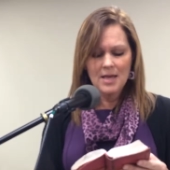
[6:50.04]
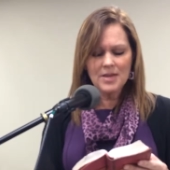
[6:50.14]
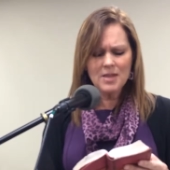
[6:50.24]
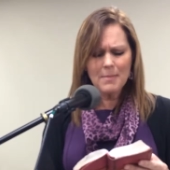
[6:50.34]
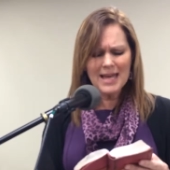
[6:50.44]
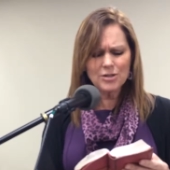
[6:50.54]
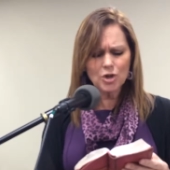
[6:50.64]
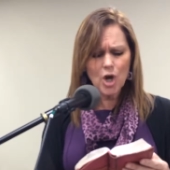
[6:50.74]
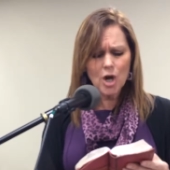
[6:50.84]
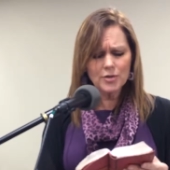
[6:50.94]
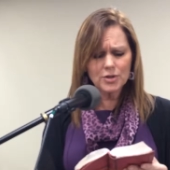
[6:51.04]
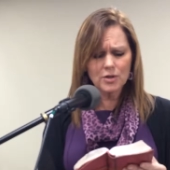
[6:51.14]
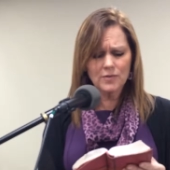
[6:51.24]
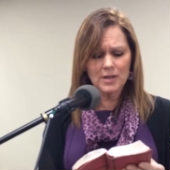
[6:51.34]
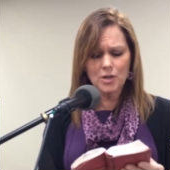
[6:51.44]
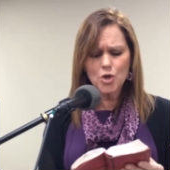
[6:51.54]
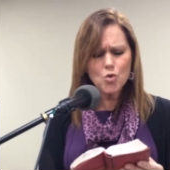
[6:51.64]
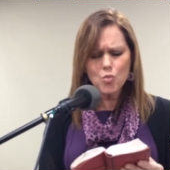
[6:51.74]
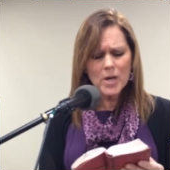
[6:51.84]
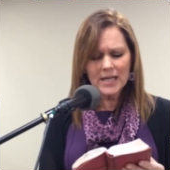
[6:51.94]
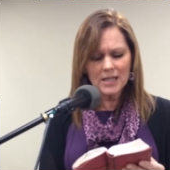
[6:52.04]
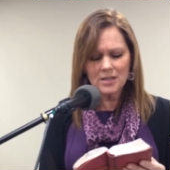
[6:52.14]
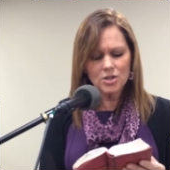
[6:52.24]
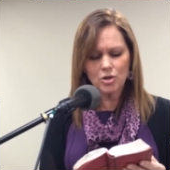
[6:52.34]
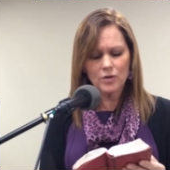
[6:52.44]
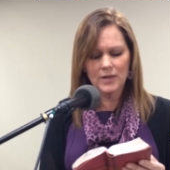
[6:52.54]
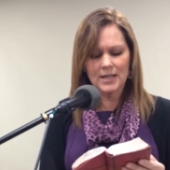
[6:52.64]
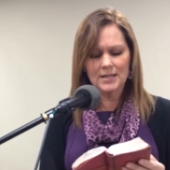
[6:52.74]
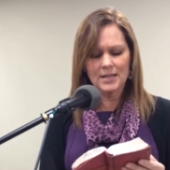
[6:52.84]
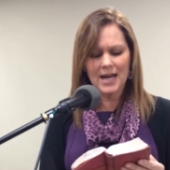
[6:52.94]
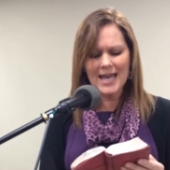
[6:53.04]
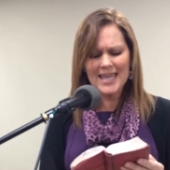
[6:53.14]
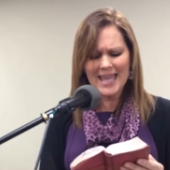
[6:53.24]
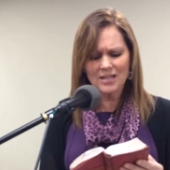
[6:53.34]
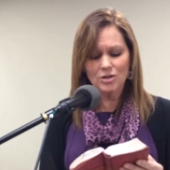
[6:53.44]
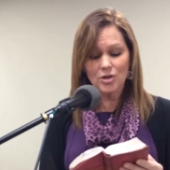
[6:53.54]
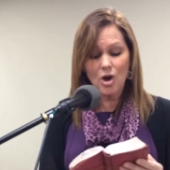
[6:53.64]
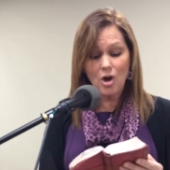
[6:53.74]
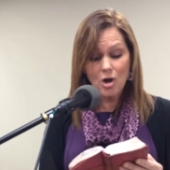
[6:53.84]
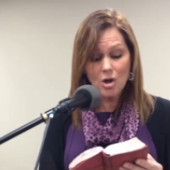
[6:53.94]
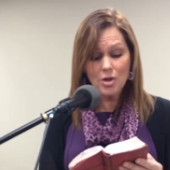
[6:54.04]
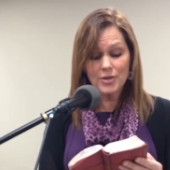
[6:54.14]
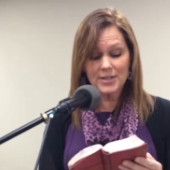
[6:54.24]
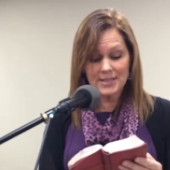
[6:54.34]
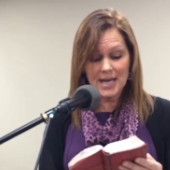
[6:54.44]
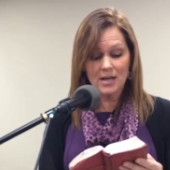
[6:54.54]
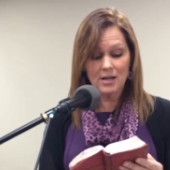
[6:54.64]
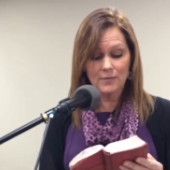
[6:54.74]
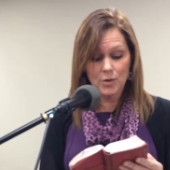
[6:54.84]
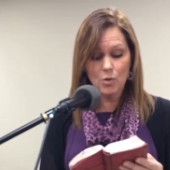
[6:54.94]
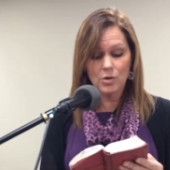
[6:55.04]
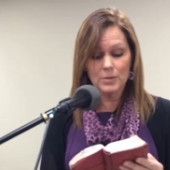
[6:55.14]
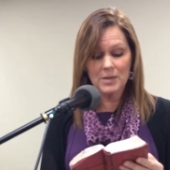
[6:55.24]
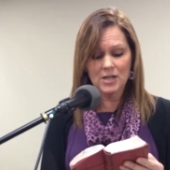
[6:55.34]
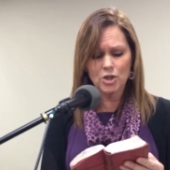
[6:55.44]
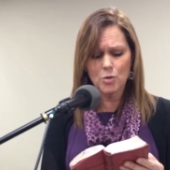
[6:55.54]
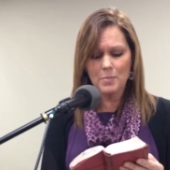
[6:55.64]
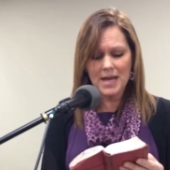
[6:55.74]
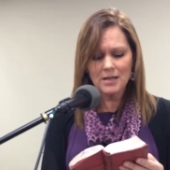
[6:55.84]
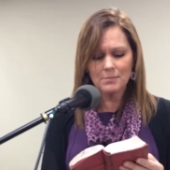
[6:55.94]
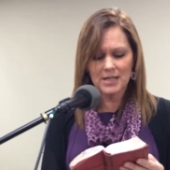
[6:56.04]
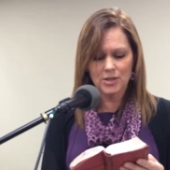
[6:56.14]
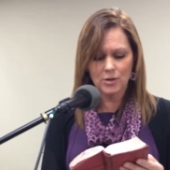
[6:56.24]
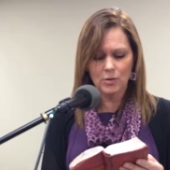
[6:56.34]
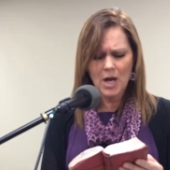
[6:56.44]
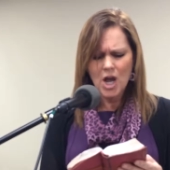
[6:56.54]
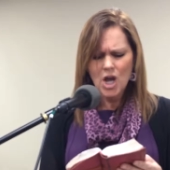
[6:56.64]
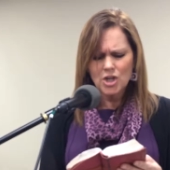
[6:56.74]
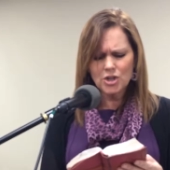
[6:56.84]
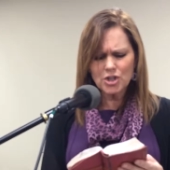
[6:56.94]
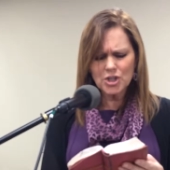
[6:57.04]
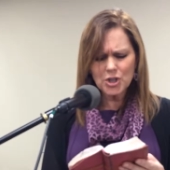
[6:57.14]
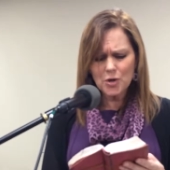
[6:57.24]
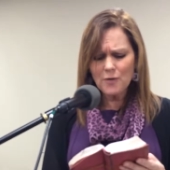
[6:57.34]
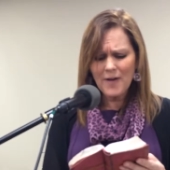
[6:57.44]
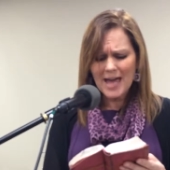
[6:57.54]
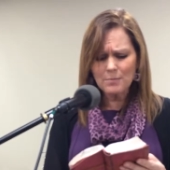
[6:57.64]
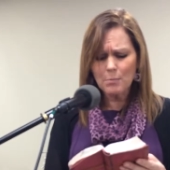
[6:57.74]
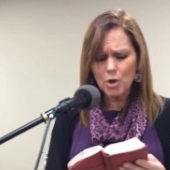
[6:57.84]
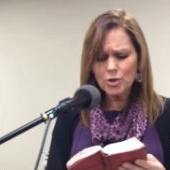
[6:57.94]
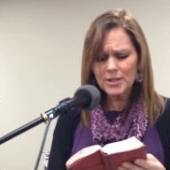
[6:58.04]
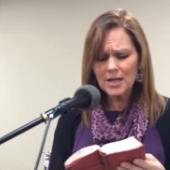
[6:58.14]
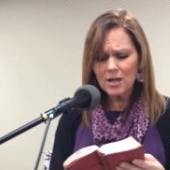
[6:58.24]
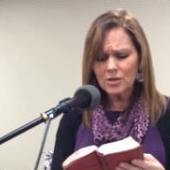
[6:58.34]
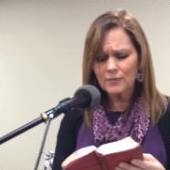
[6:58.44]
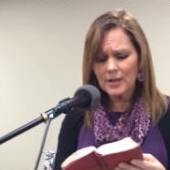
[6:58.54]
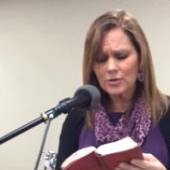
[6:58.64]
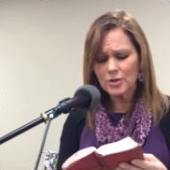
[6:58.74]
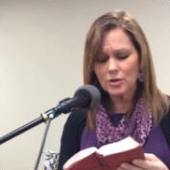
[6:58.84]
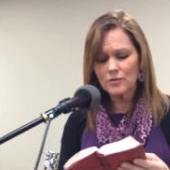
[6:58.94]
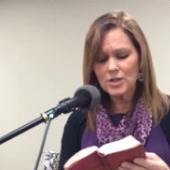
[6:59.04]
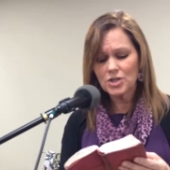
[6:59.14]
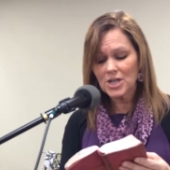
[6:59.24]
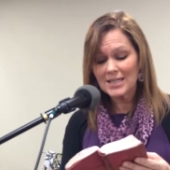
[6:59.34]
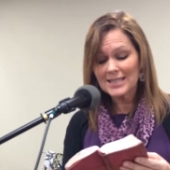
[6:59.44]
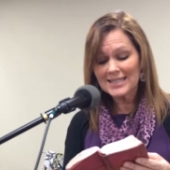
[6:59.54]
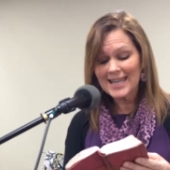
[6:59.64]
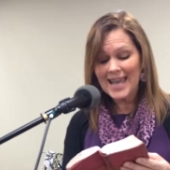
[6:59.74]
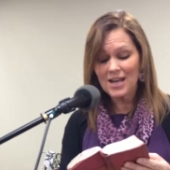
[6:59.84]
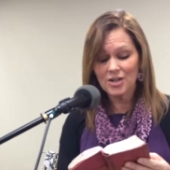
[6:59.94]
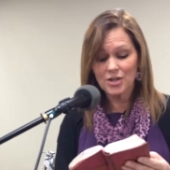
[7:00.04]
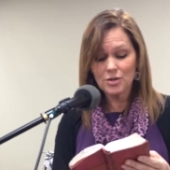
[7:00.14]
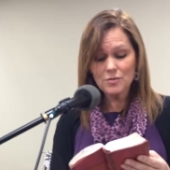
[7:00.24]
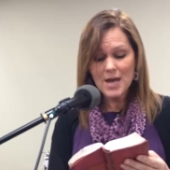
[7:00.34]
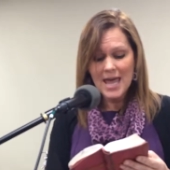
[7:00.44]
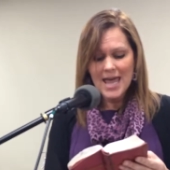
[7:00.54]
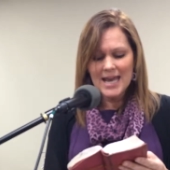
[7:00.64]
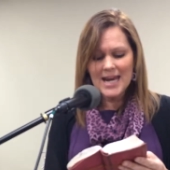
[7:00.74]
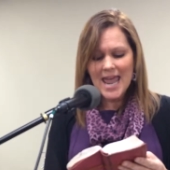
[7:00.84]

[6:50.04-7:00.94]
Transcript: Then the master called the servant and You wicked servant, he said, I canceled all the debt of yours because you begged me to. Shouldn't you have had mercy on your fellow servant just as I had on you? In